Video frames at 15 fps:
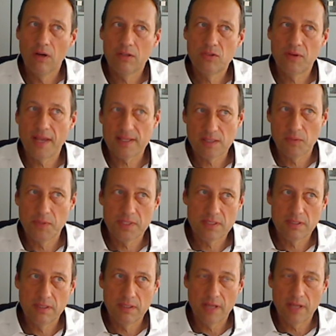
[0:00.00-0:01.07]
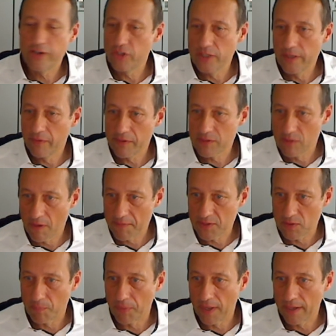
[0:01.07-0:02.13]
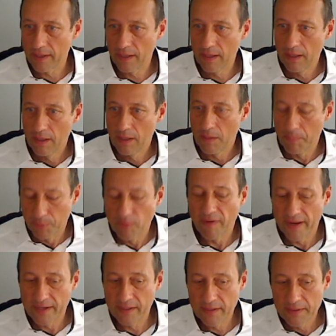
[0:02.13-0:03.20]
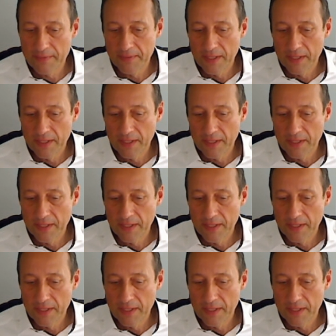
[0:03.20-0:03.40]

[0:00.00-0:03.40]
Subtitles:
together with an engineering service provider.